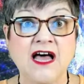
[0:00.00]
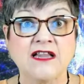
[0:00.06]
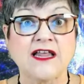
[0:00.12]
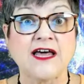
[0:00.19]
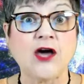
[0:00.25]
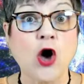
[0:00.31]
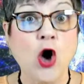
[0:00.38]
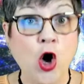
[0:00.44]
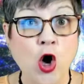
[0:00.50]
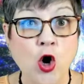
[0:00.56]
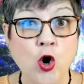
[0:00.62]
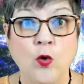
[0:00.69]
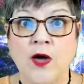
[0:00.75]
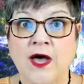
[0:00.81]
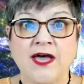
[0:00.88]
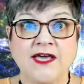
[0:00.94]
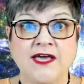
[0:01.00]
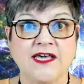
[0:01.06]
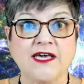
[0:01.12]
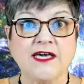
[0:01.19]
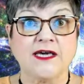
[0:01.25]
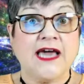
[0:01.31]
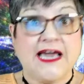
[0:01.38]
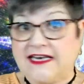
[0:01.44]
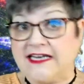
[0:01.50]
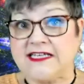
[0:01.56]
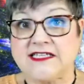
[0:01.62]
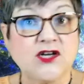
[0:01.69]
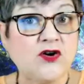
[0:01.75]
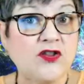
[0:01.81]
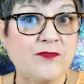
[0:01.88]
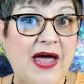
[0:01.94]
like, oh, he needs to
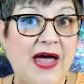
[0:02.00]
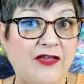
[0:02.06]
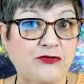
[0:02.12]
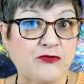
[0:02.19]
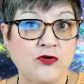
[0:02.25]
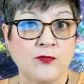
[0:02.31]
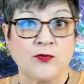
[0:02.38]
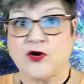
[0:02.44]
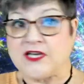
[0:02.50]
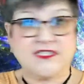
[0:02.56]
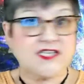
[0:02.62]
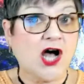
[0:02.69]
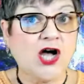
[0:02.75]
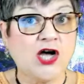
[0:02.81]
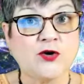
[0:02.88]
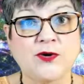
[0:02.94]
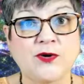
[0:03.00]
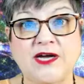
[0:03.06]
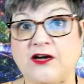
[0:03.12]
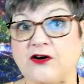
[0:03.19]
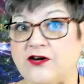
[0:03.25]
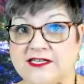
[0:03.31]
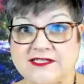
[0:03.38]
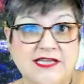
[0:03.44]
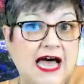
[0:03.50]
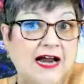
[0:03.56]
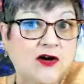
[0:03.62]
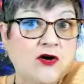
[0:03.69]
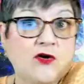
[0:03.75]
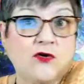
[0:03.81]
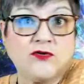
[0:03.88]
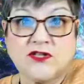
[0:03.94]
go to the bathroom or he's hungry or he's got to
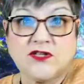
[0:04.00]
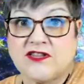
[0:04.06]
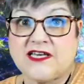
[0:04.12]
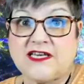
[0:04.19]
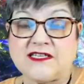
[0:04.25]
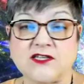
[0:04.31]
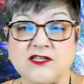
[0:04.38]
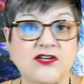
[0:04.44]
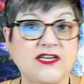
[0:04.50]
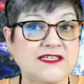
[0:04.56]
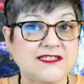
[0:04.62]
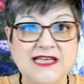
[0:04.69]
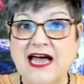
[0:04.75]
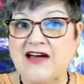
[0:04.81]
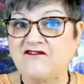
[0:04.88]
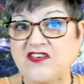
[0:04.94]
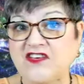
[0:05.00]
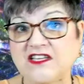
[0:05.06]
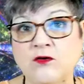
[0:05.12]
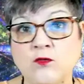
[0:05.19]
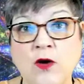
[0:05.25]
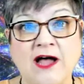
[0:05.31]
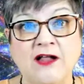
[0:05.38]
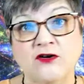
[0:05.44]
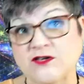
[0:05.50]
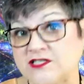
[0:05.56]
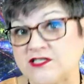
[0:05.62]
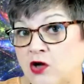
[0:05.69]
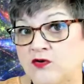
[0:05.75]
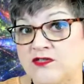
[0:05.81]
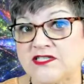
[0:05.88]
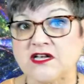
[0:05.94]
go this or he's not feeling well or his
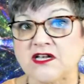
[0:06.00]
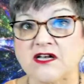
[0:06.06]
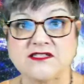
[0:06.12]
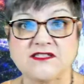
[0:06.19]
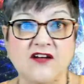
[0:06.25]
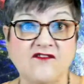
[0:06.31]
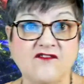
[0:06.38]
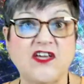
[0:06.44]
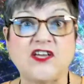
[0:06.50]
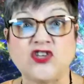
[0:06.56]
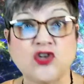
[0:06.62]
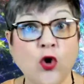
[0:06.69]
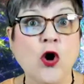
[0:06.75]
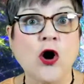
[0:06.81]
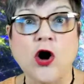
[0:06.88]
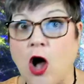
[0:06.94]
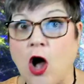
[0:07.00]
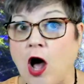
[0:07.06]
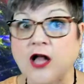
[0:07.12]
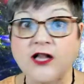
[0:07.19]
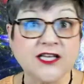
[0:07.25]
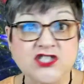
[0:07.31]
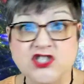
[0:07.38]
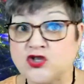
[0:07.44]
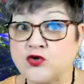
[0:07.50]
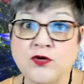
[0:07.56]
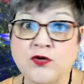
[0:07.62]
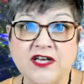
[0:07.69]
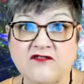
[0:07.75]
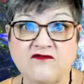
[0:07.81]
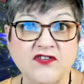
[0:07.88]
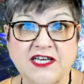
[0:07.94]
nose is all stuffy, and you're all
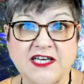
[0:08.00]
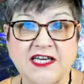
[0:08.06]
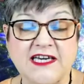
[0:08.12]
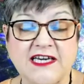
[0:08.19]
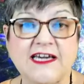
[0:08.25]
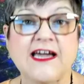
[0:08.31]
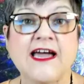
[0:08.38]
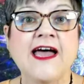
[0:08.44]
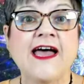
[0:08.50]
intuitively